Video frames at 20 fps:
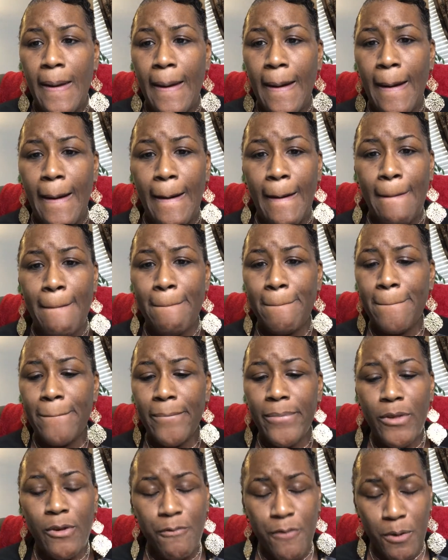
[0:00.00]

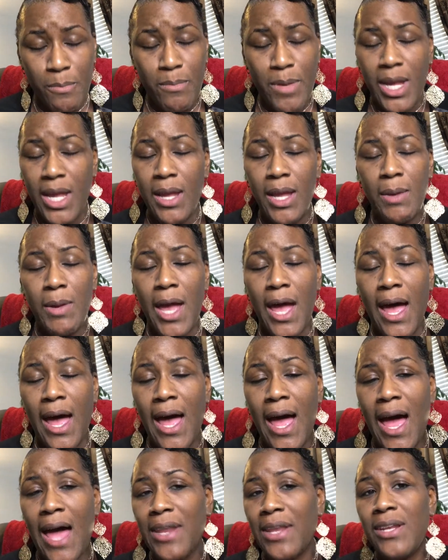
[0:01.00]
For me,
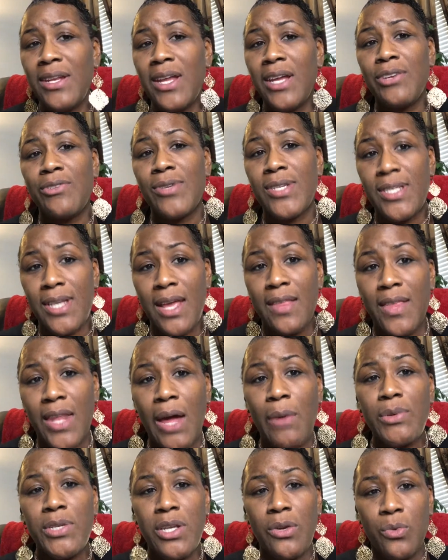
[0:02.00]
I didn't understand that
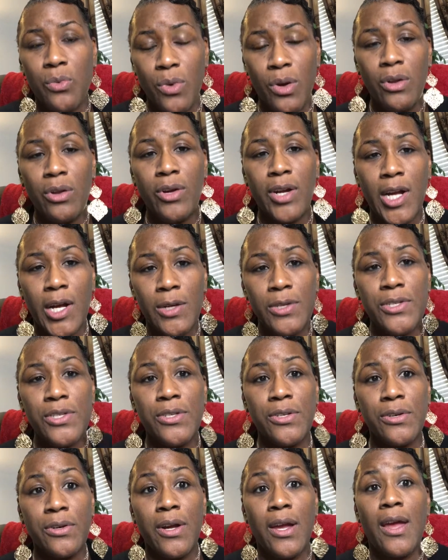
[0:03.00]
I was in a roller
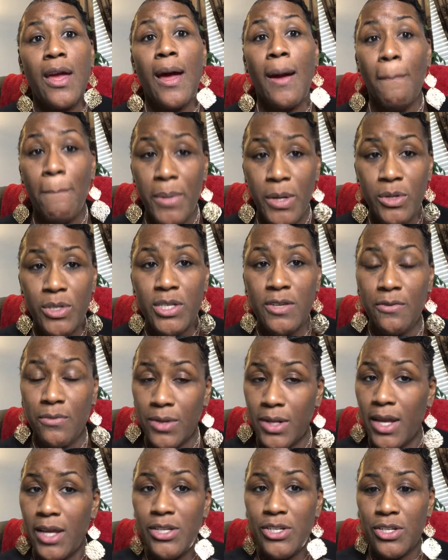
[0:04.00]
coaster abusive
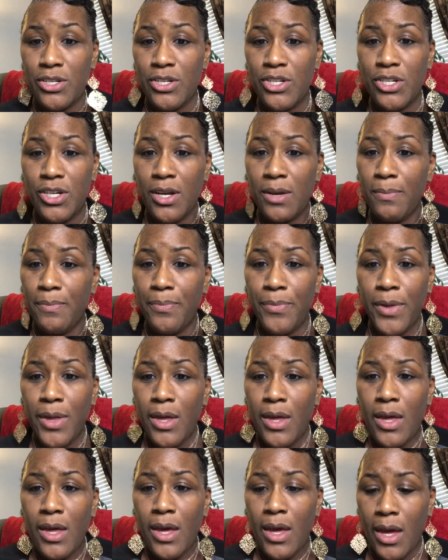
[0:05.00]
relationship.
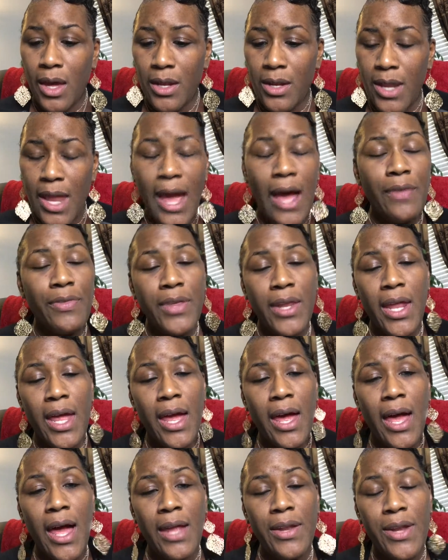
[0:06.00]
Now
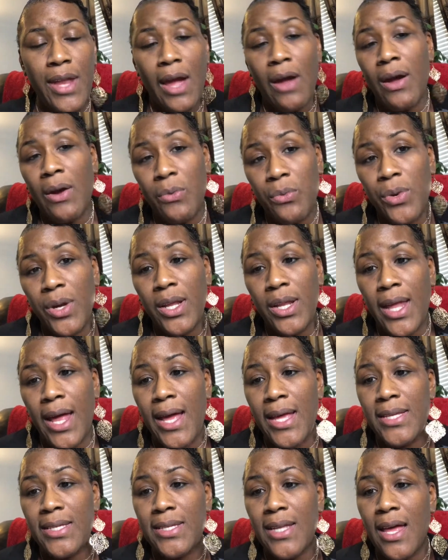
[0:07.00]
I
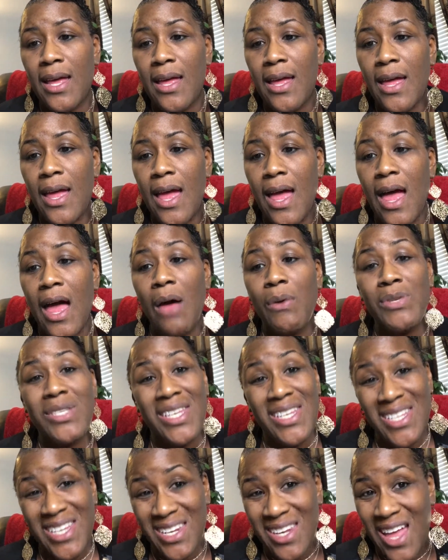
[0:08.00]
realize I was
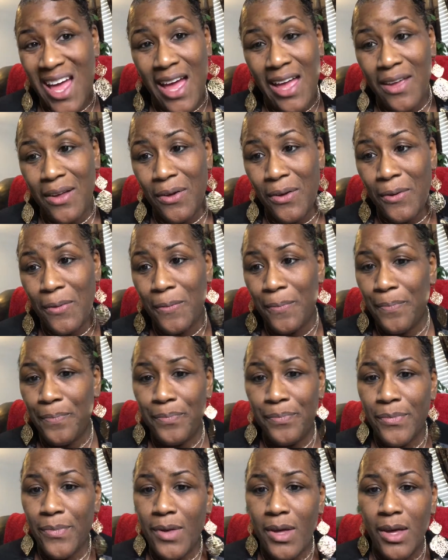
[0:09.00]
in denial.
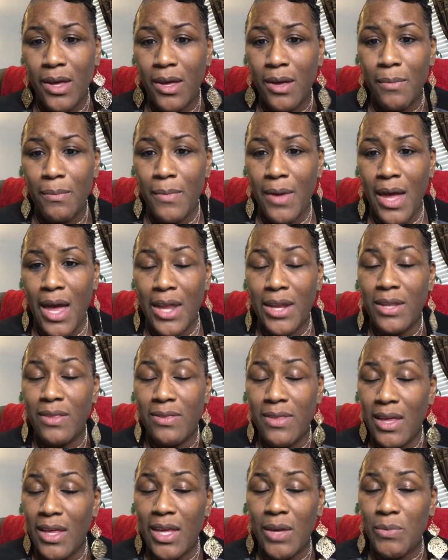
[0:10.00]
I
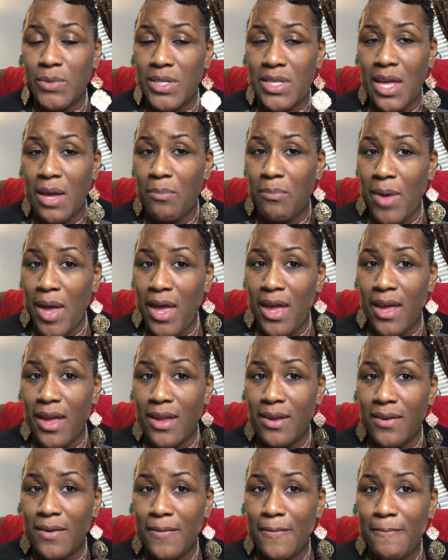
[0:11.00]
didn't think it was that
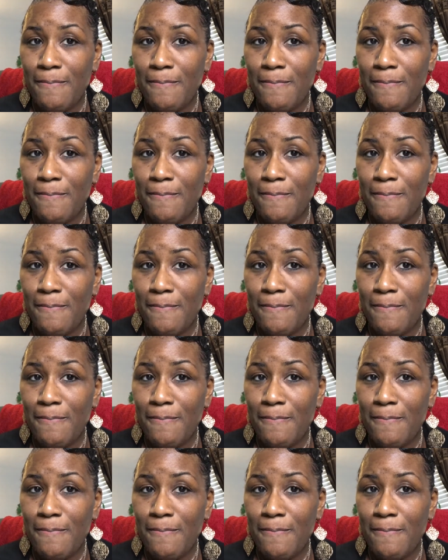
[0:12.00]
bad.